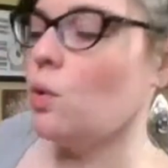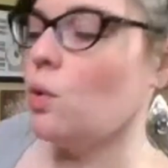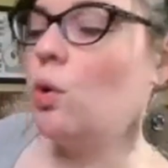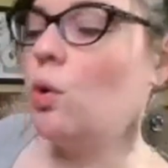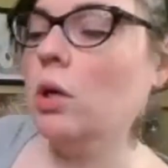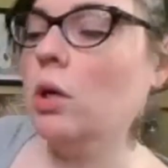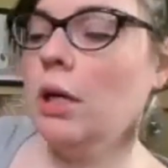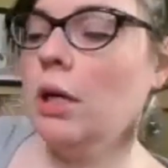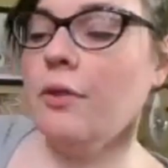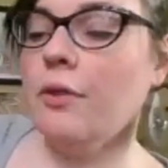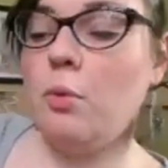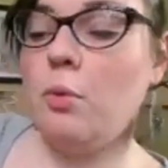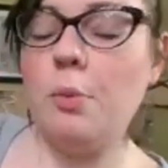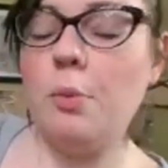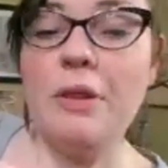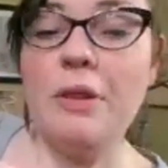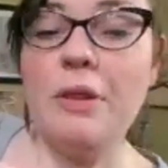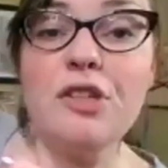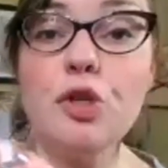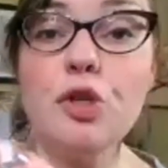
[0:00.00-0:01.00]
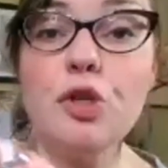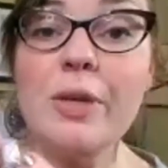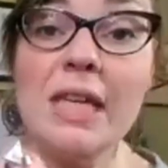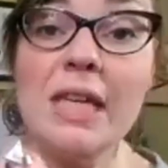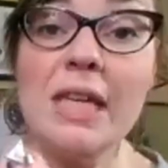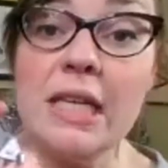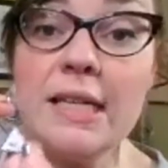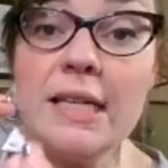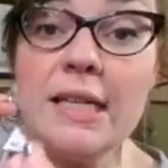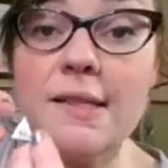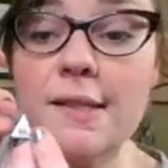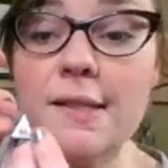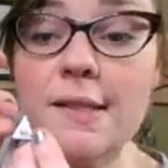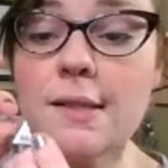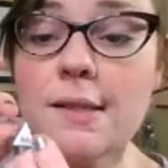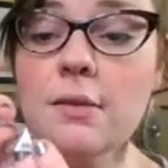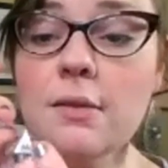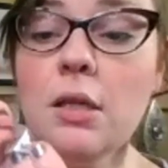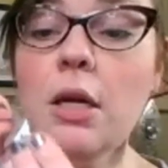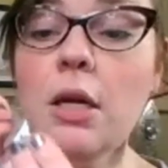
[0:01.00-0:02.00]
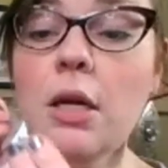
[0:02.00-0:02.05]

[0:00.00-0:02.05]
or the one with 2 E's,